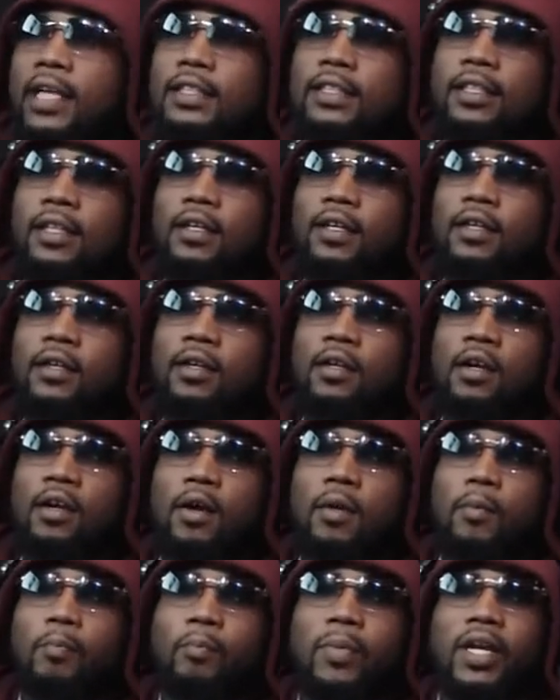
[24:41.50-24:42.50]
in
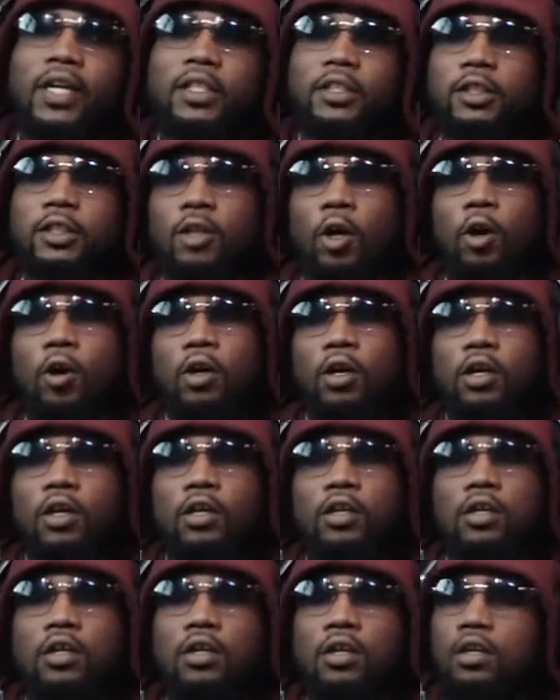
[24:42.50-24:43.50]
Minnesota,
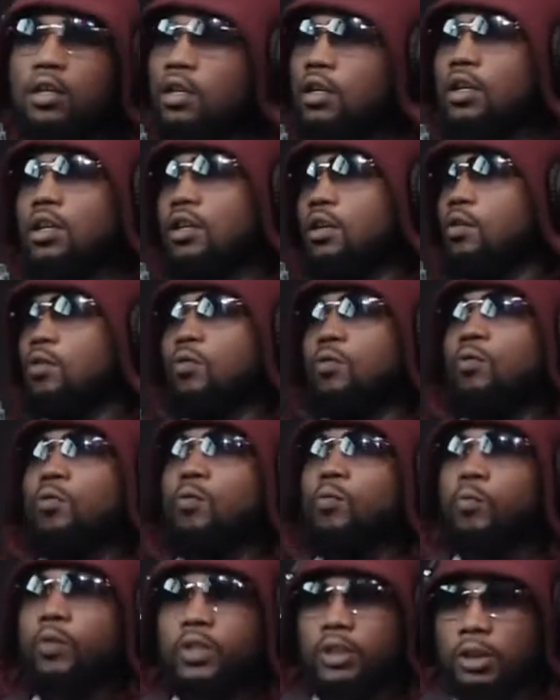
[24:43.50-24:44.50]

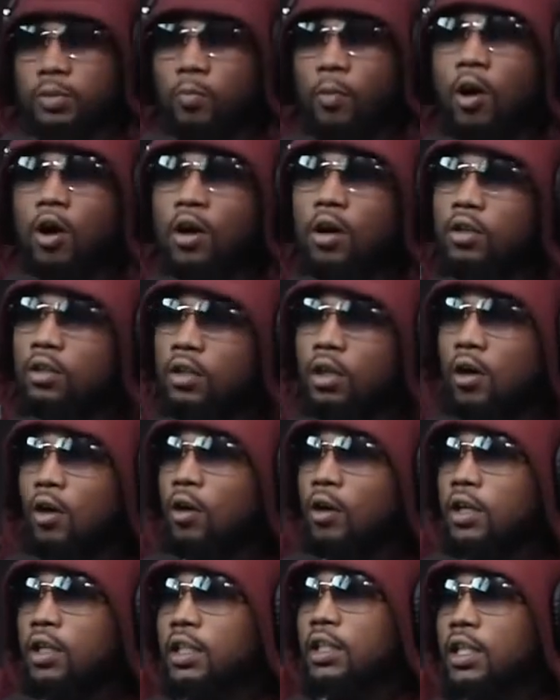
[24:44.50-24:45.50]
we're small. The
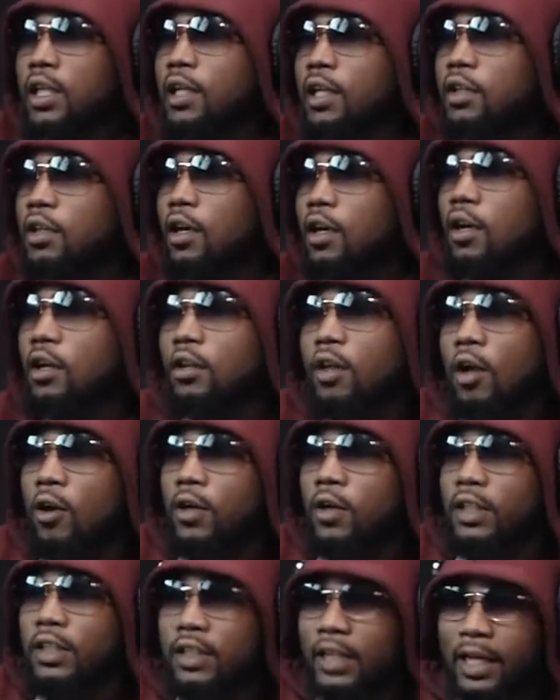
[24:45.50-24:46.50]
only thing
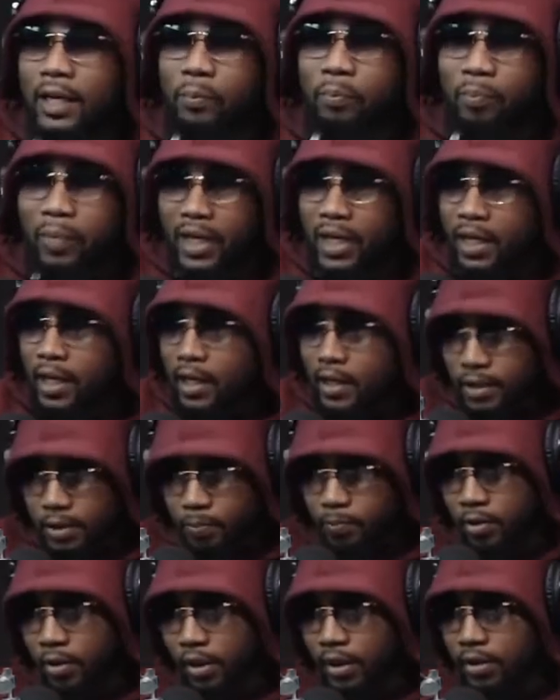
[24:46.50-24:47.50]
big is
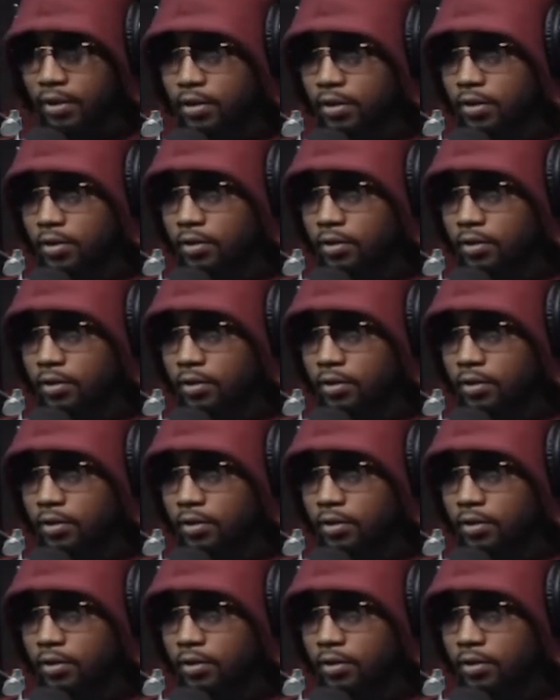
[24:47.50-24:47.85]
Prince.